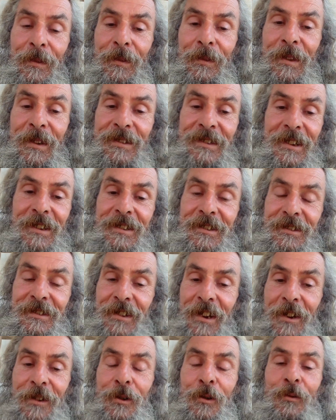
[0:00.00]
this
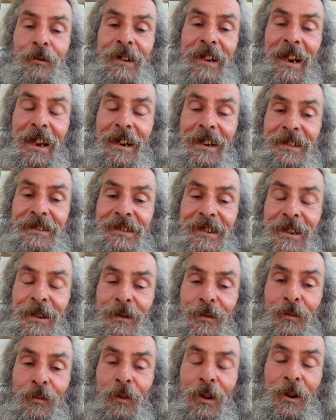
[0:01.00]
external reality
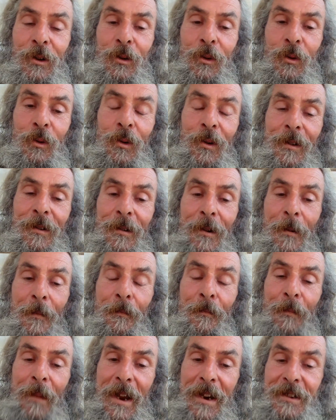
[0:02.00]
will
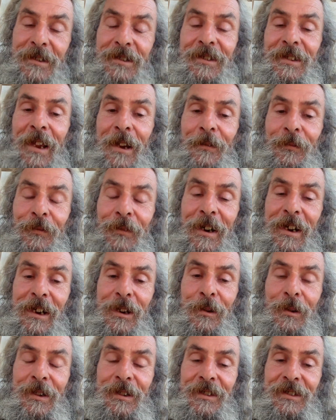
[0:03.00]
match that
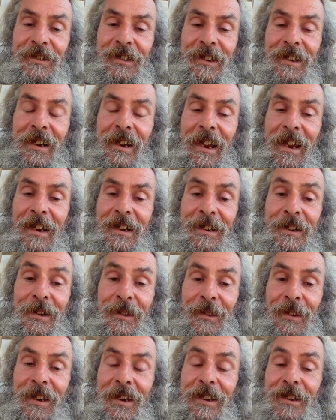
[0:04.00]
frequency and
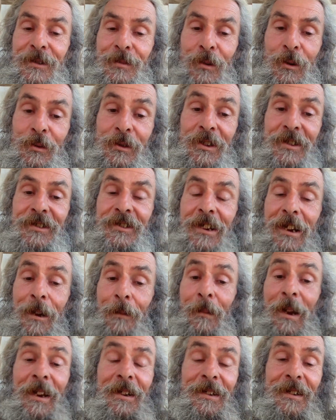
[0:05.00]
things will just
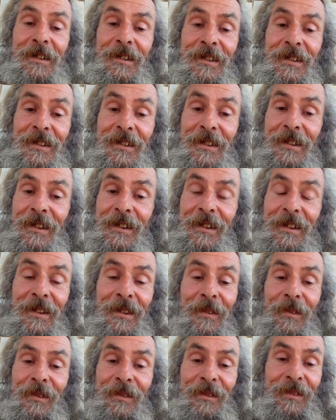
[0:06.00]
come, and
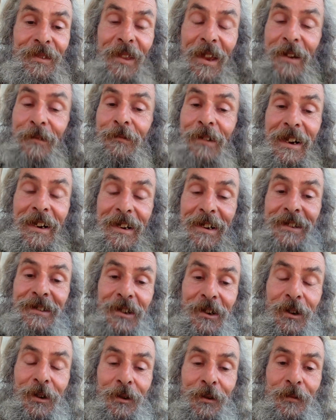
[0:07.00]
they really
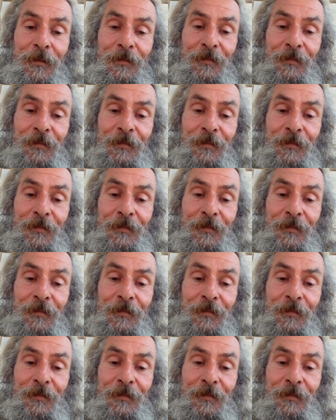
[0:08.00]
do.